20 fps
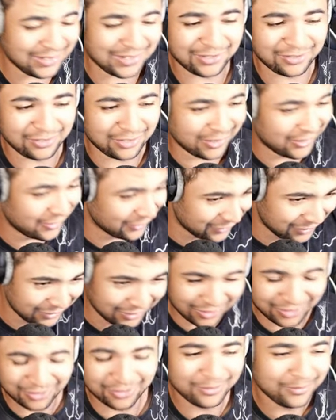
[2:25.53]
AJ Styles,
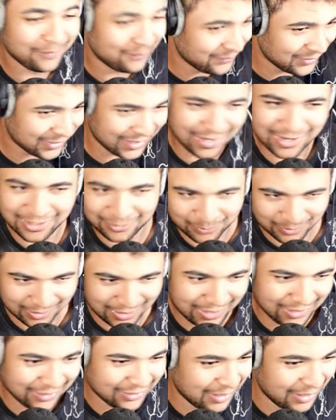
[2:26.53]
so is what it is.